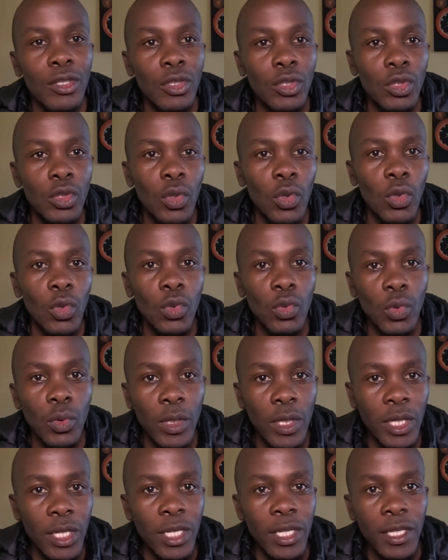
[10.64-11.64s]
So
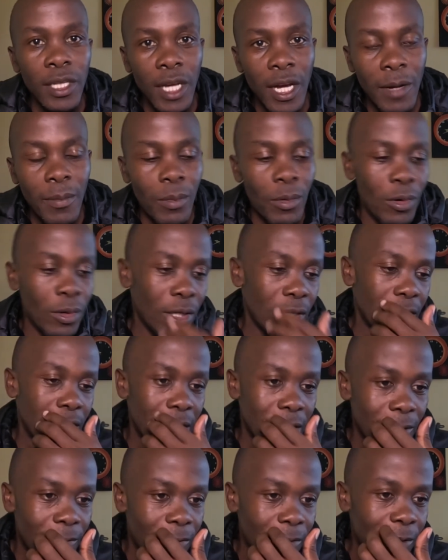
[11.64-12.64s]
today I'm gonna
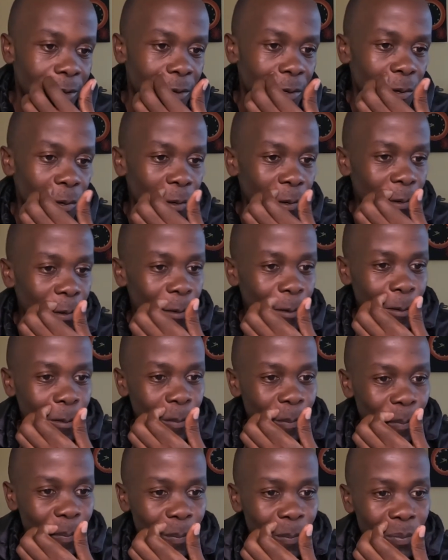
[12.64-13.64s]
delve
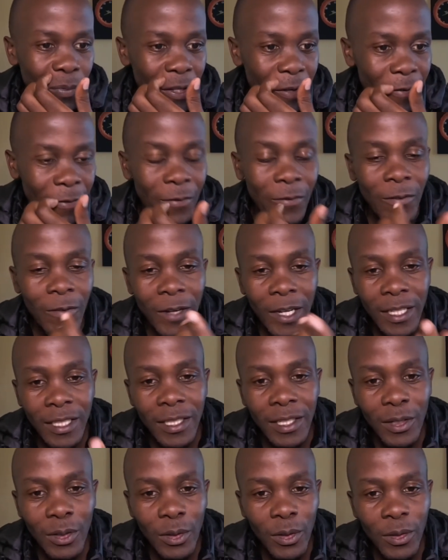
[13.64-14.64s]
into
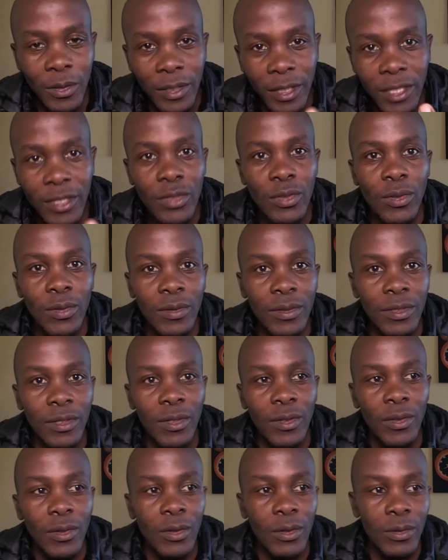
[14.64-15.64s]
fact or reasons
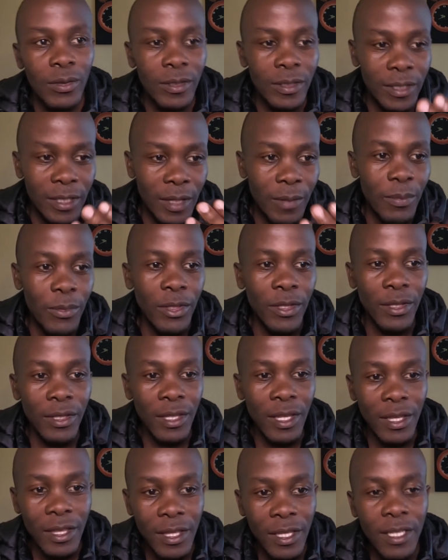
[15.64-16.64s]
or some
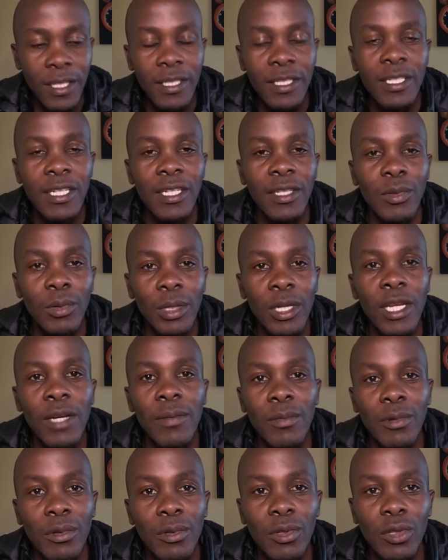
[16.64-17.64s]
the things that
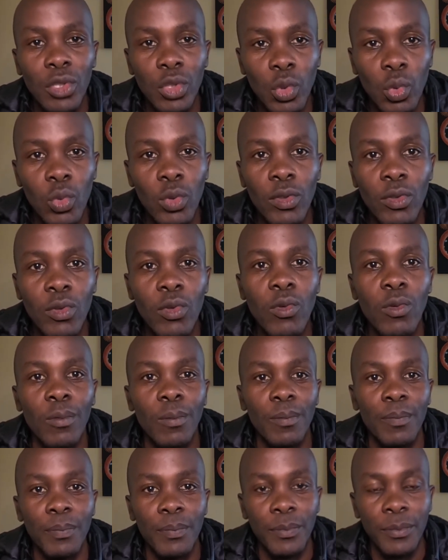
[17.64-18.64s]
William Ruto should do
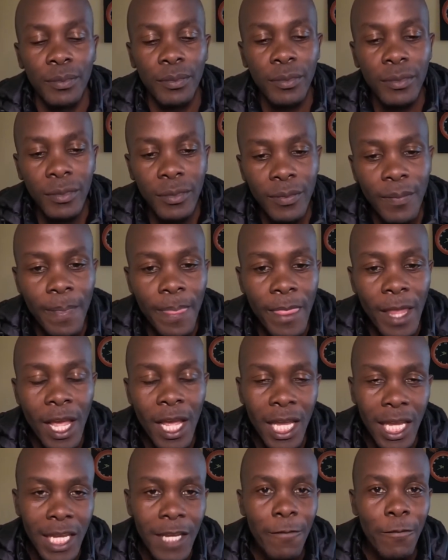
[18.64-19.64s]

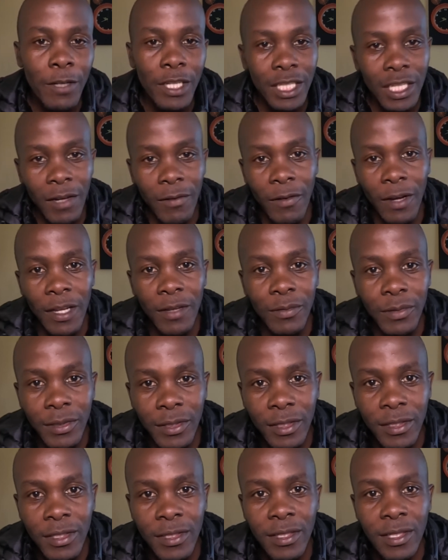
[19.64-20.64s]
if he
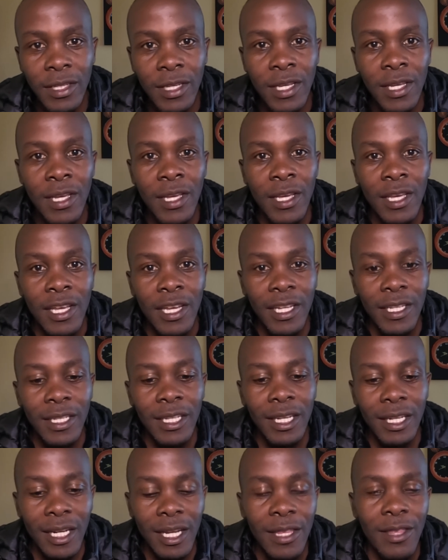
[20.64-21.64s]
survives
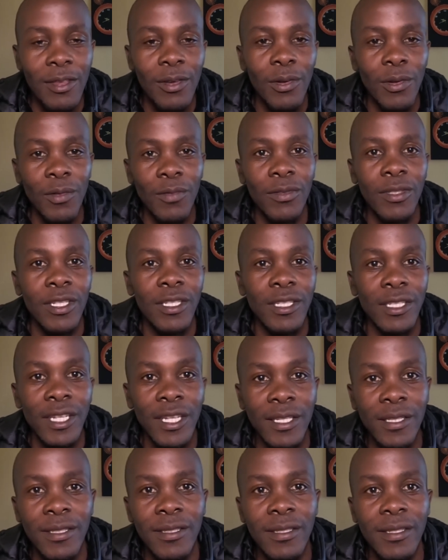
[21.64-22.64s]
the wrath of the
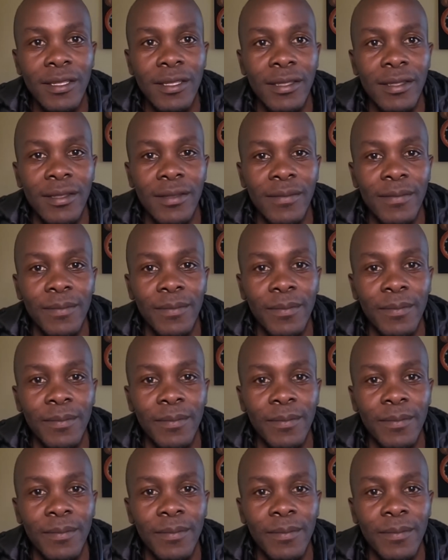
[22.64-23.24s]
Gen Z's,